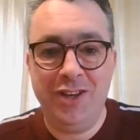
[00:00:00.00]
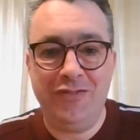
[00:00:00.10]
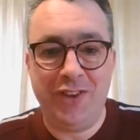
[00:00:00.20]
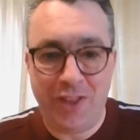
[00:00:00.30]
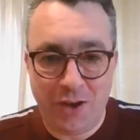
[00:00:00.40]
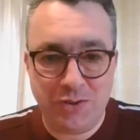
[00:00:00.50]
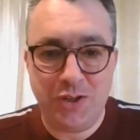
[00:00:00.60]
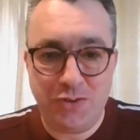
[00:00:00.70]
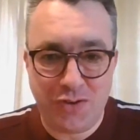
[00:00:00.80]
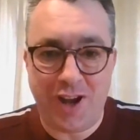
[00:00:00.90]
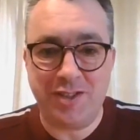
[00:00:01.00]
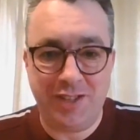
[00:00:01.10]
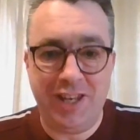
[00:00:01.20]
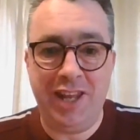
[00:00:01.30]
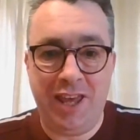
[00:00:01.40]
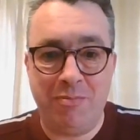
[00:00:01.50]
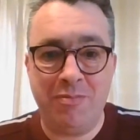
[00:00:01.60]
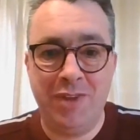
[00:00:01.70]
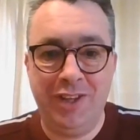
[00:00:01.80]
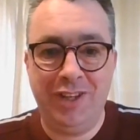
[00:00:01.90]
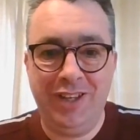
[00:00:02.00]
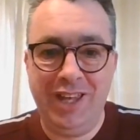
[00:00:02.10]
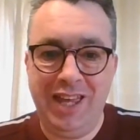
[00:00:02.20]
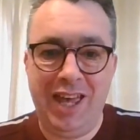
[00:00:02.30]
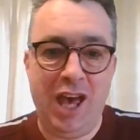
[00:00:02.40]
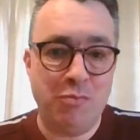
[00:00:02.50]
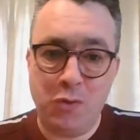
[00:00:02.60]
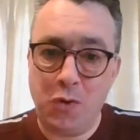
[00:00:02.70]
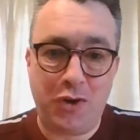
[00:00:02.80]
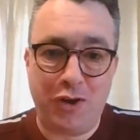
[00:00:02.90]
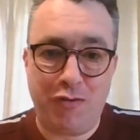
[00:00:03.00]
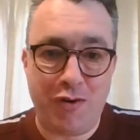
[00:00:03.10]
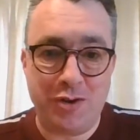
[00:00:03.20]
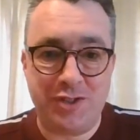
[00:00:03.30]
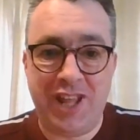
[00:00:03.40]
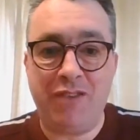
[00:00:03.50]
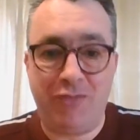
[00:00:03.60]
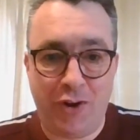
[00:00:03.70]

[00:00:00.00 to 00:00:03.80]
for those who trust in him and walk across that